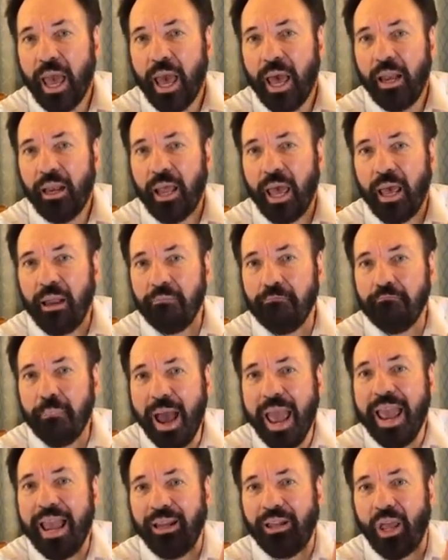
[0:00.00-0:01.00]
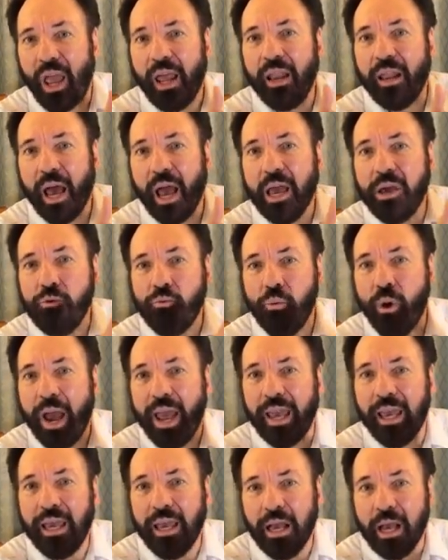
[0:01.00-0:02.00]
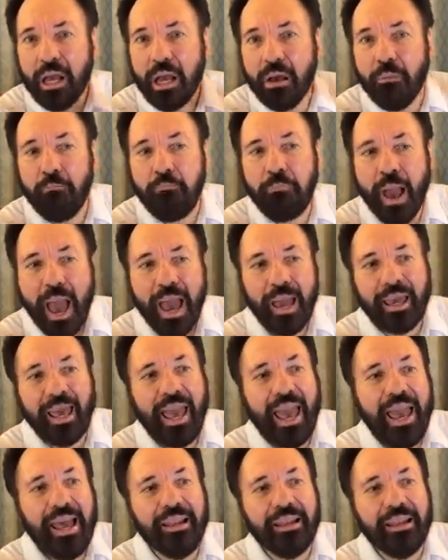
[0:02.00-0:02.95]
and made in a way back